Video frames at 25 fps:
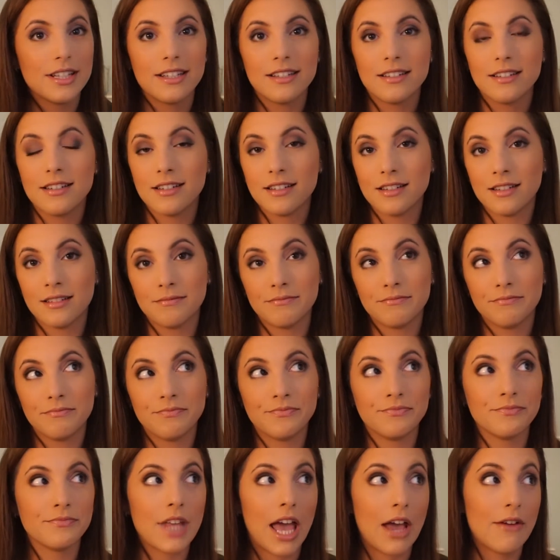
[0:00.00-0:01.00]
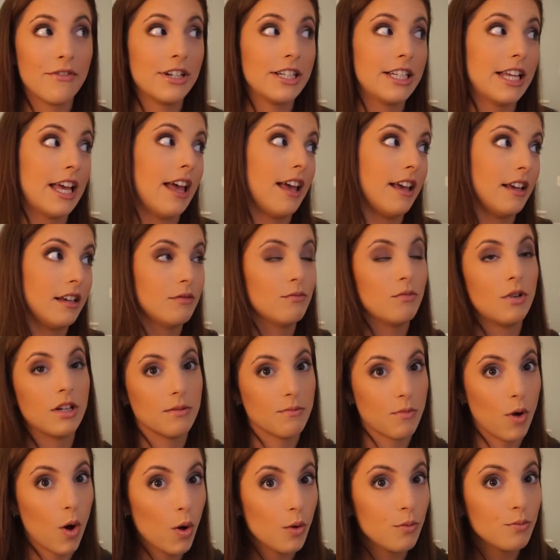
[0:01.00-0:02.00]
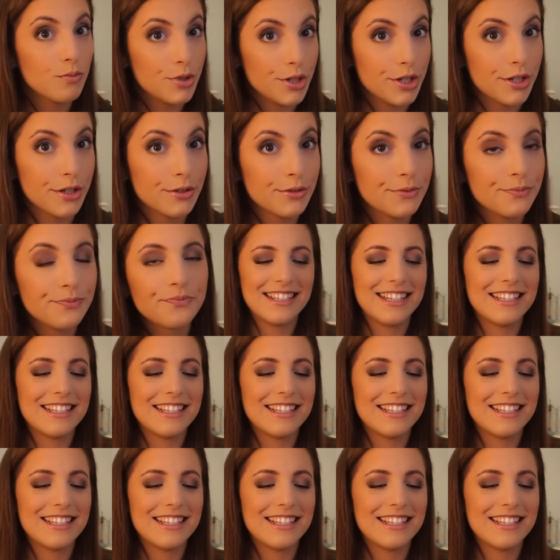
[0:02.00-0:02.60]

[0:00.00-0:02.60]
it every day when I'm home too.